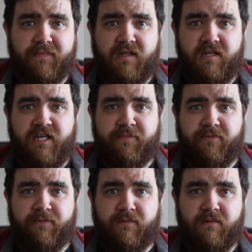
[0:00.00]
Keep
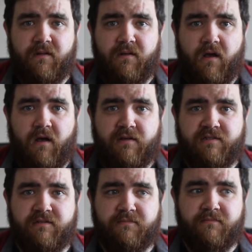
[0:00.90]

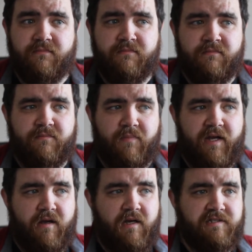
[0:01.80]
awesome,
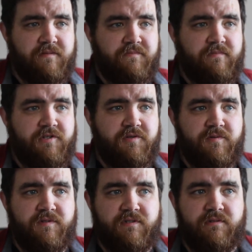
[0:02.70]
my awesome
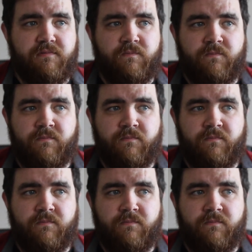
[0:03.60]
dudes.